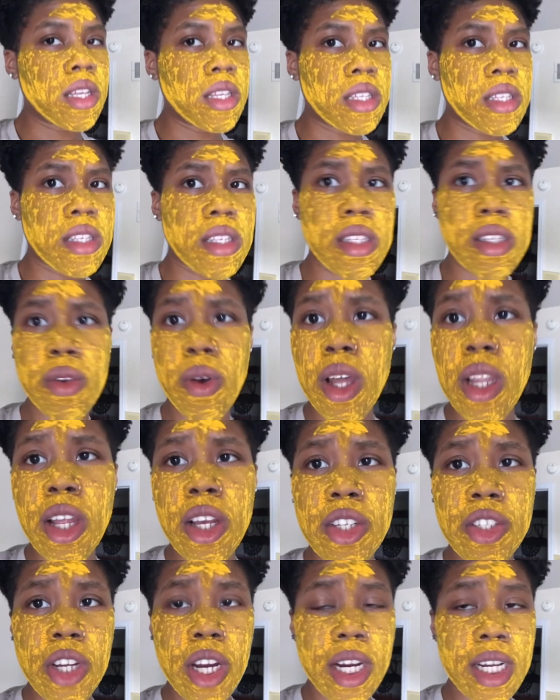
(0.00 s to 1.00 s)
So I
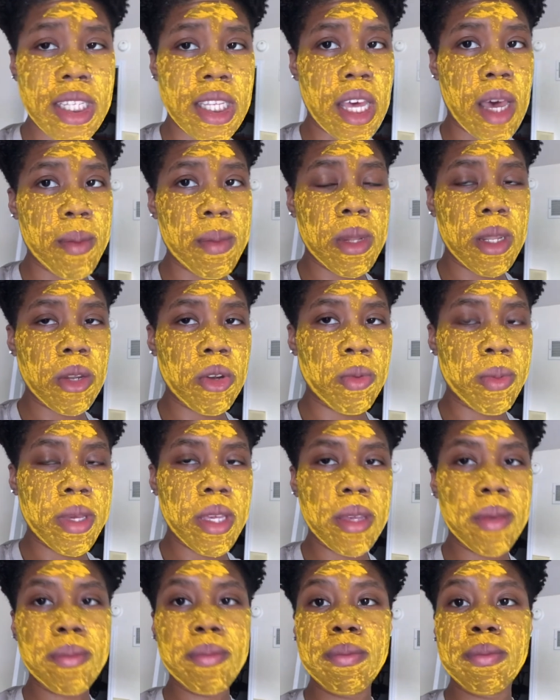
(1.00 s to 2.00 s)
lost track of time a little
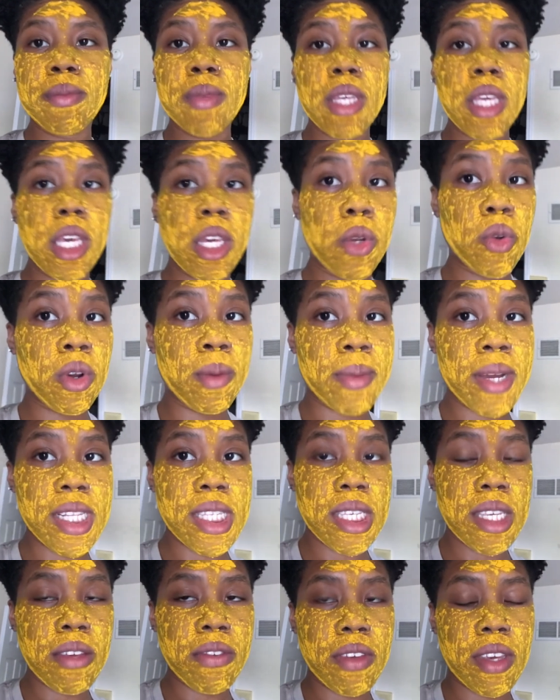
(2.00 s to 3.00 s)
bit. Ignore my
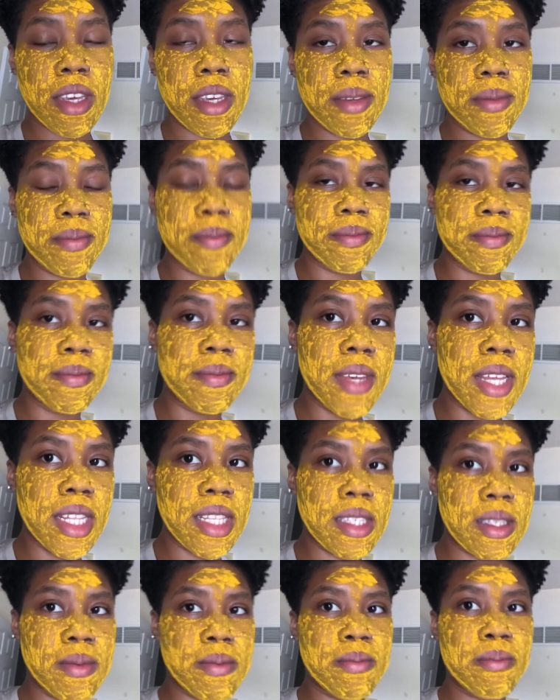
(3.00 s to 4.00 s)
TV.
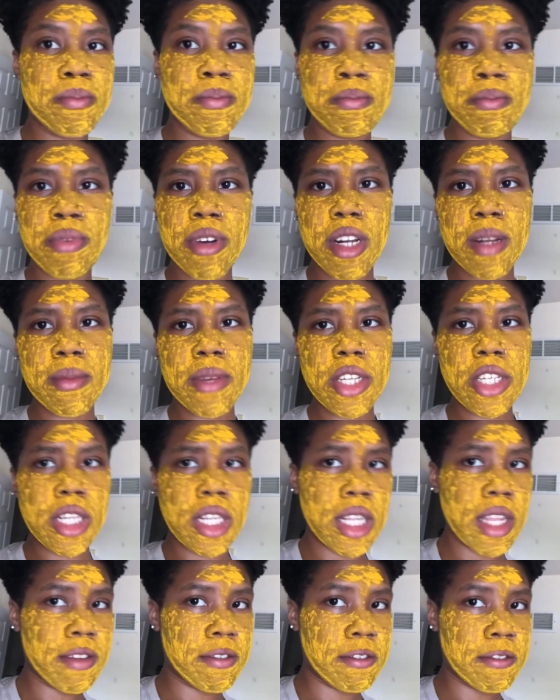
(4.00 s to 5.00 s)
It's pretty much
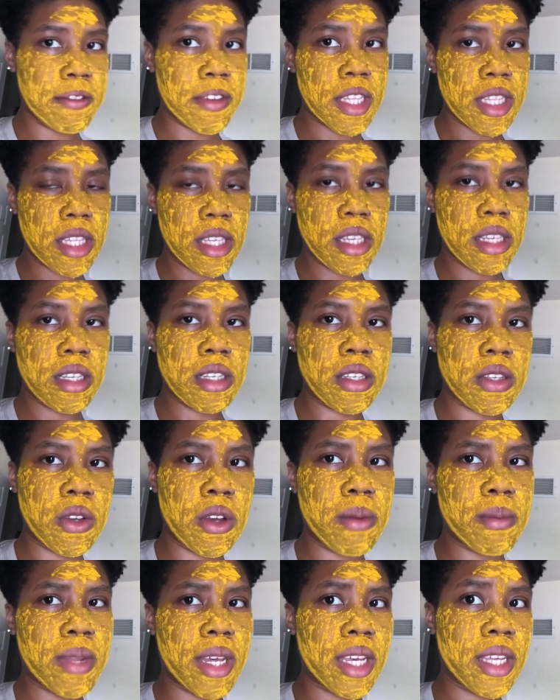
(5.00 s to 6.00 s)
11:50, so
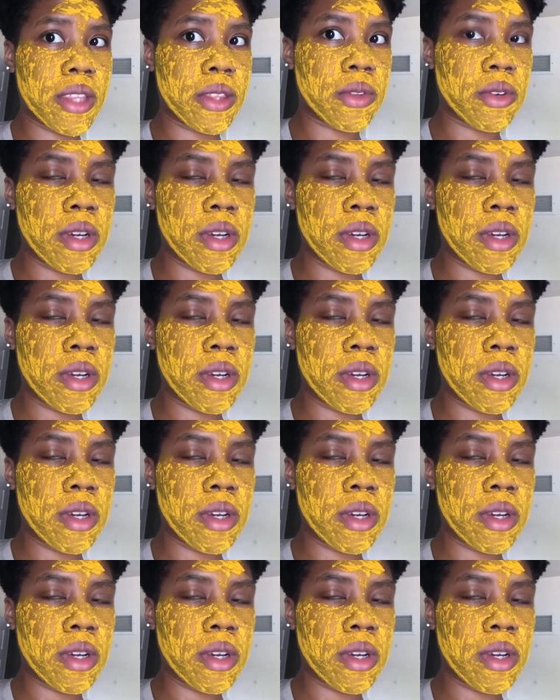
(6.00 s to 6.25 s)
I'm like 3